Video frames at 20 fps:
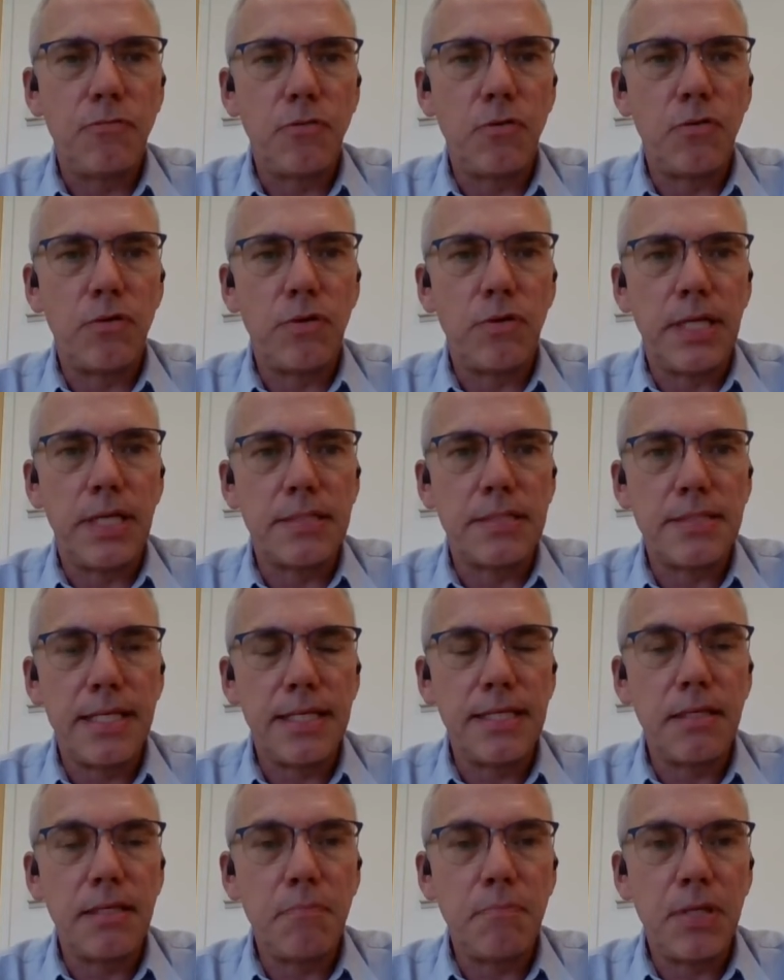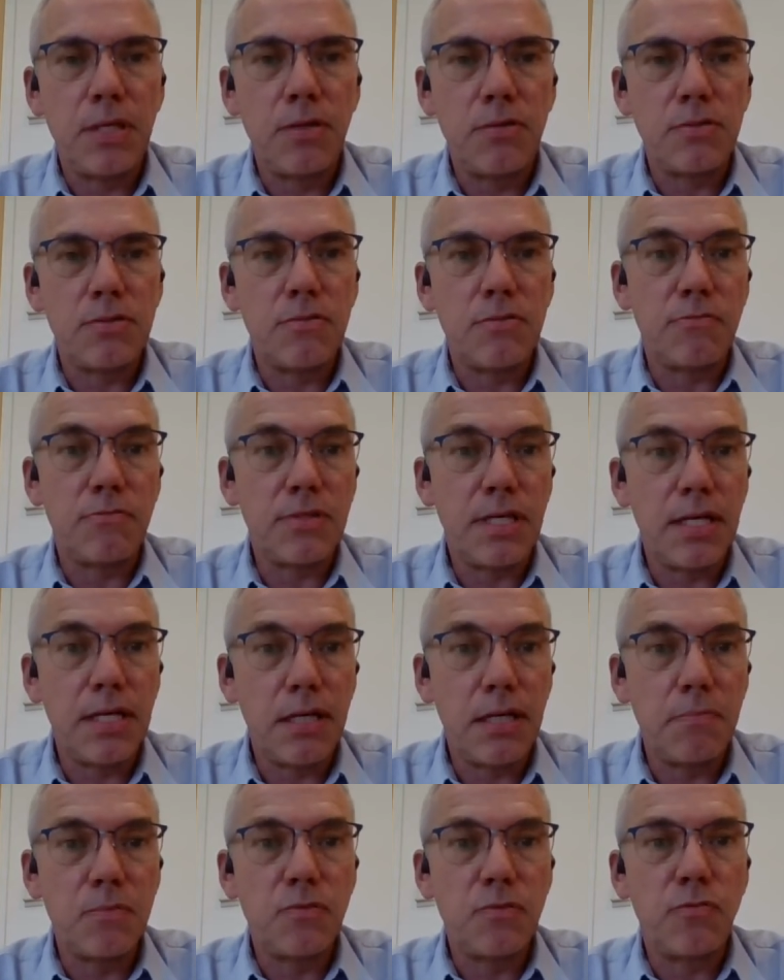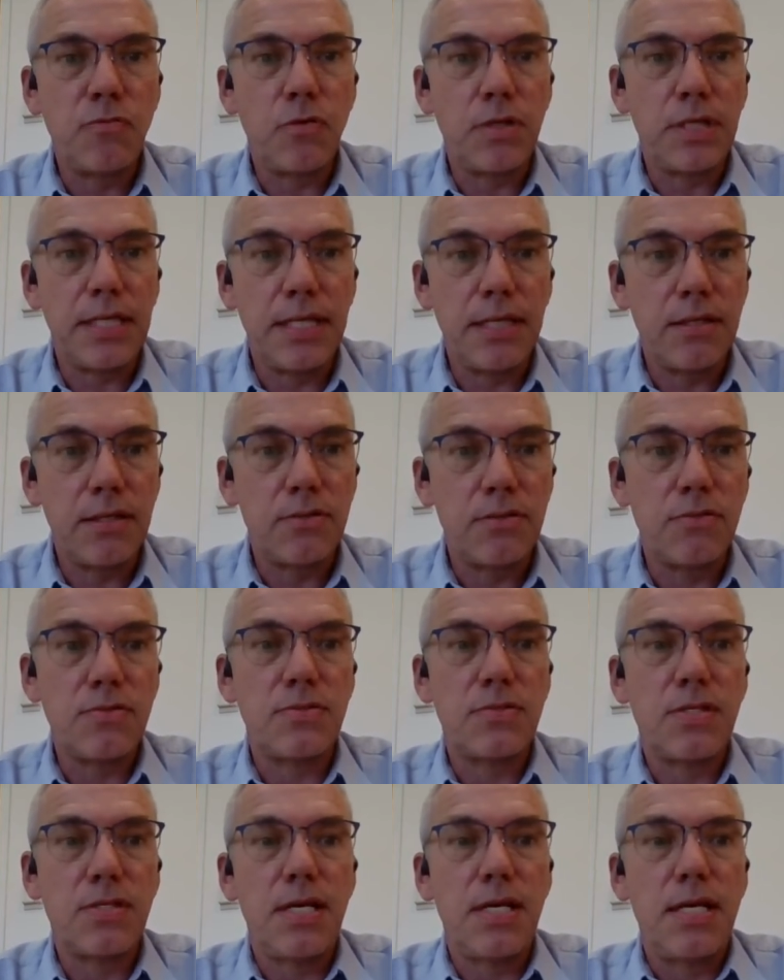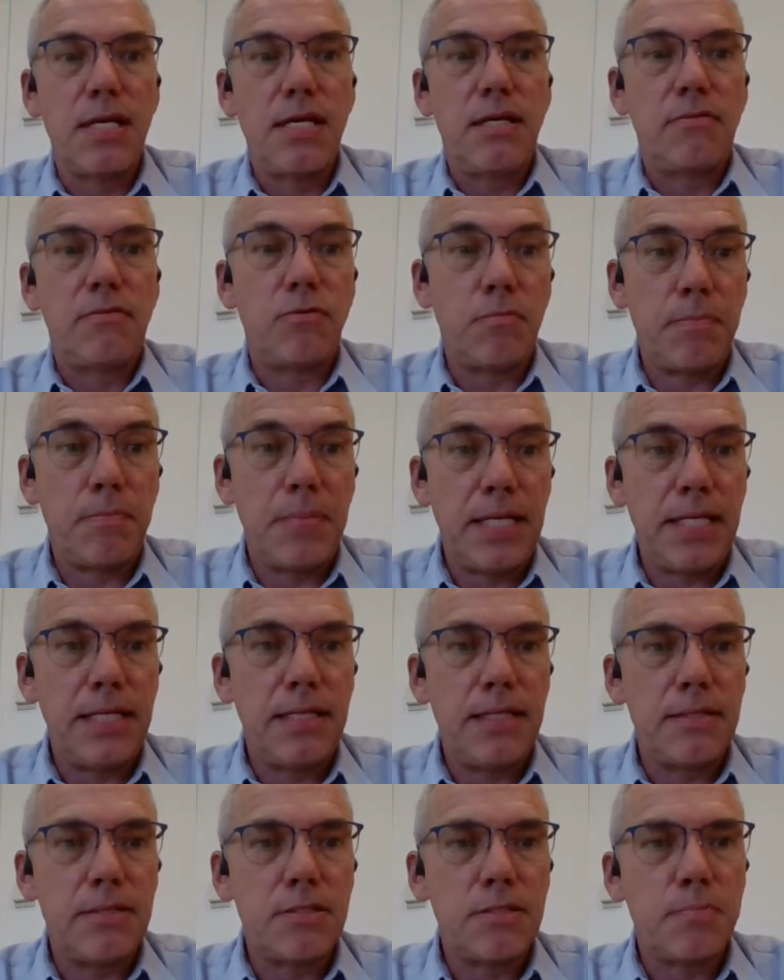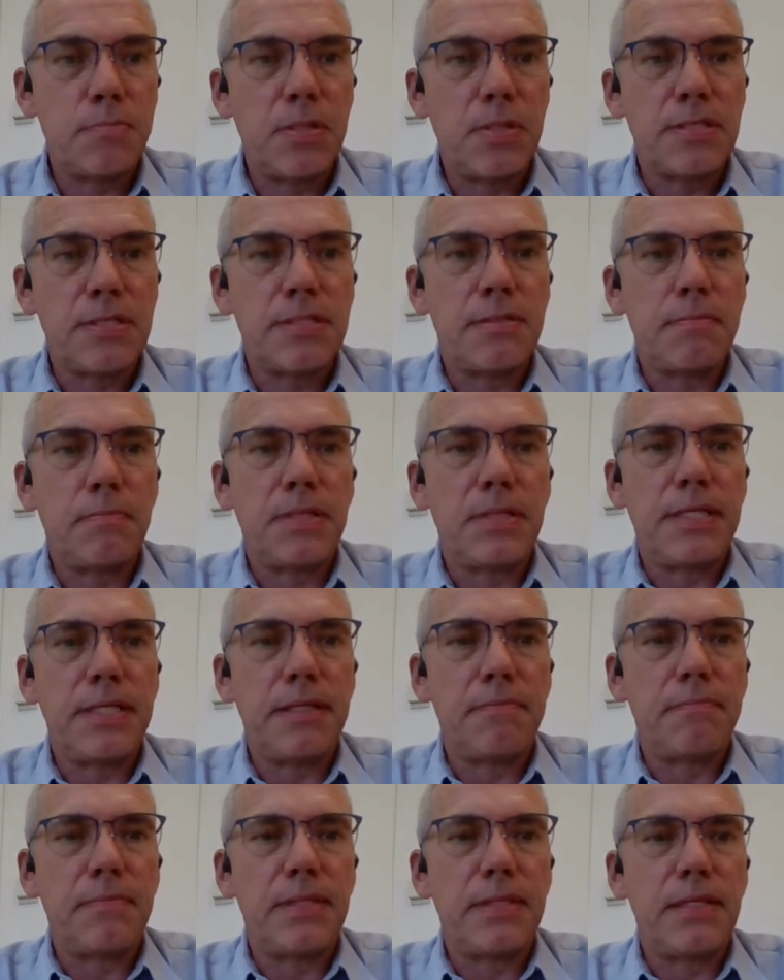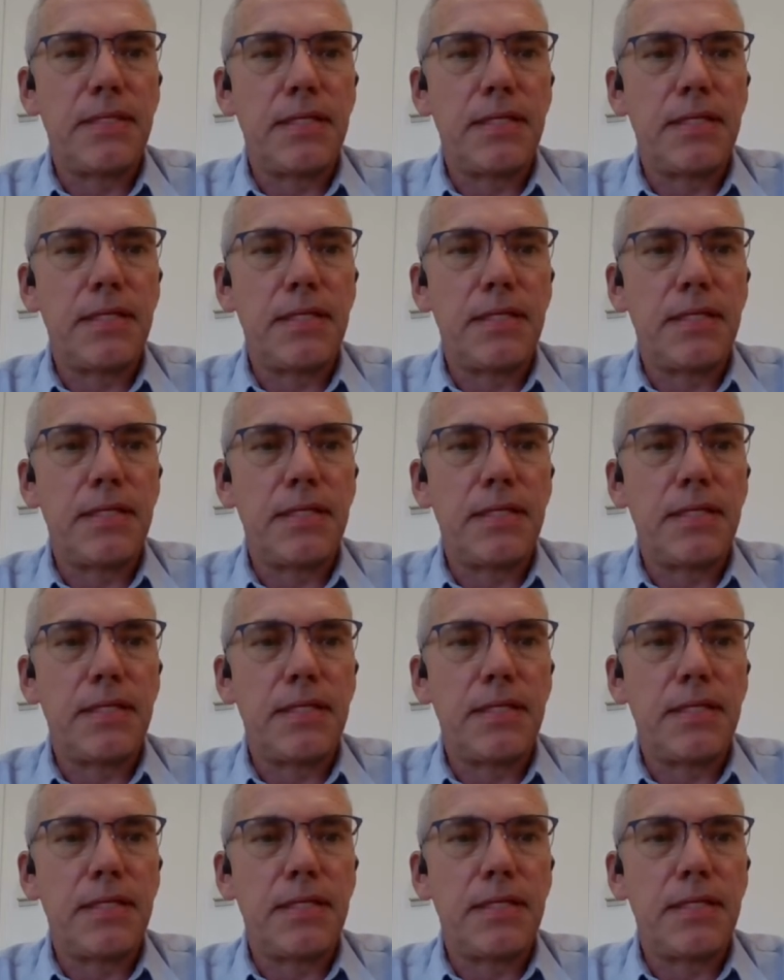for extended periods of times, for years, or many years possibly.